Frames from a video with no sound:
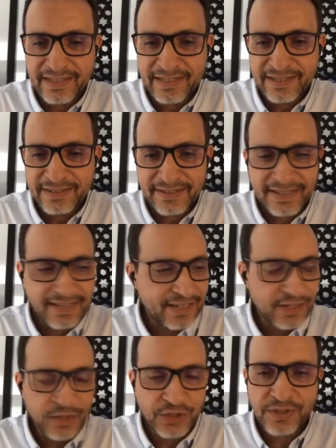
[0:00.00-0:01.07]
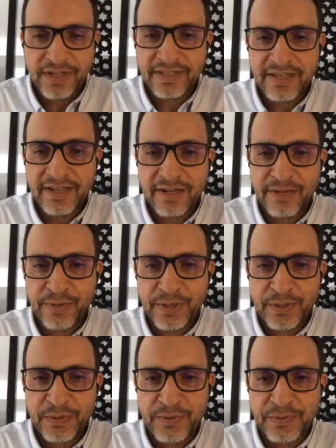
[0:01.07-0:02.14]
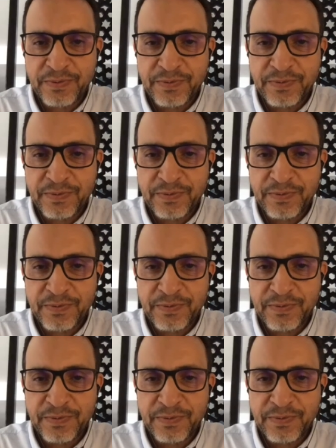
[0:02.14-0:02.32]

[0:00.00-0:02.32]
Okay, Jonathan, how are you?